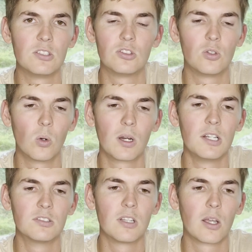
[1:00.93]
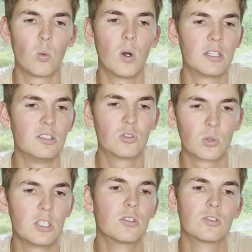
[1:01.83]
stories and like what these
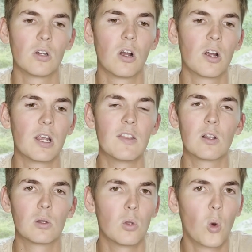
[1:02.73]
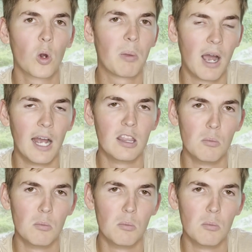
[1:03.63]
creatures are and the lore behind them